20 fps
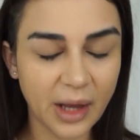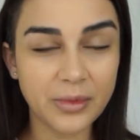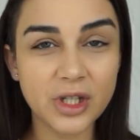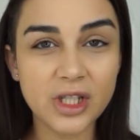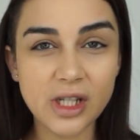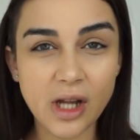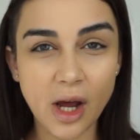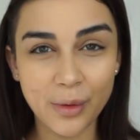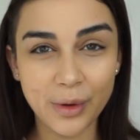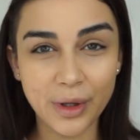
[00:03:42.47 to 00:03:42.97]

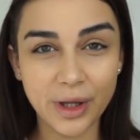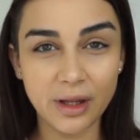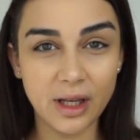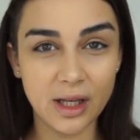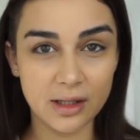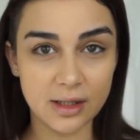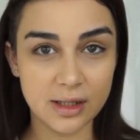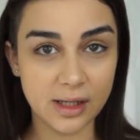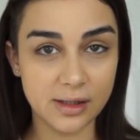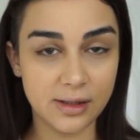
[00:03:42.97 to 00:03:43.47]
not really
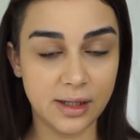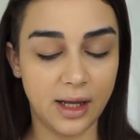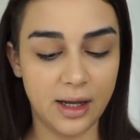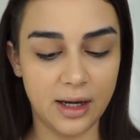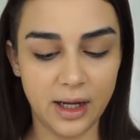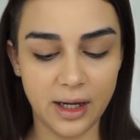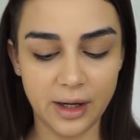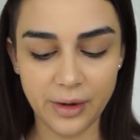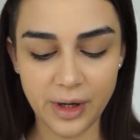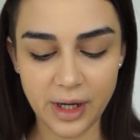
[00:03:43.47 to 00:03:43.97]
into
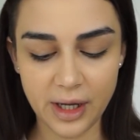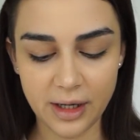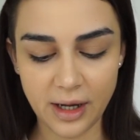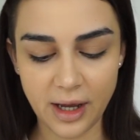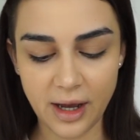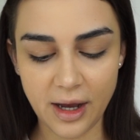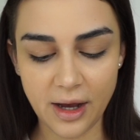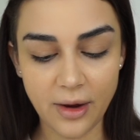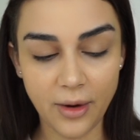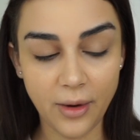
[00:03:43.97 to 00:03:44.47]
dating right
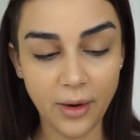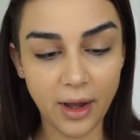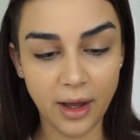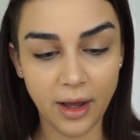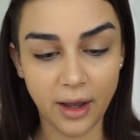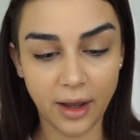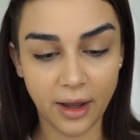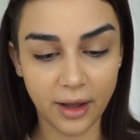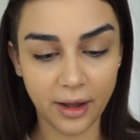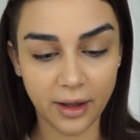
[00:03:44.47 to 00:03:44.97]
now,
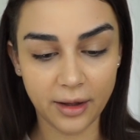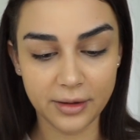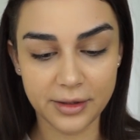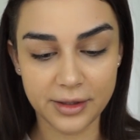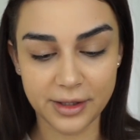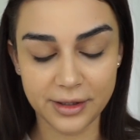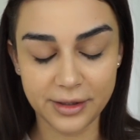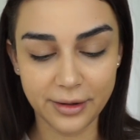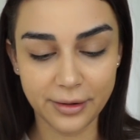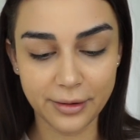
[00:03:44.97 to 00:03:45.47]

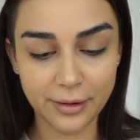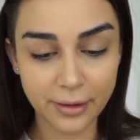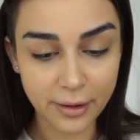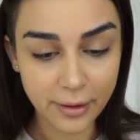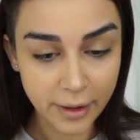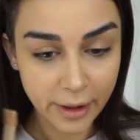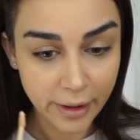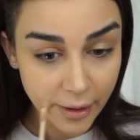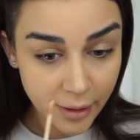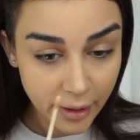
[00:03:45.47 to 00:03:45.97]
and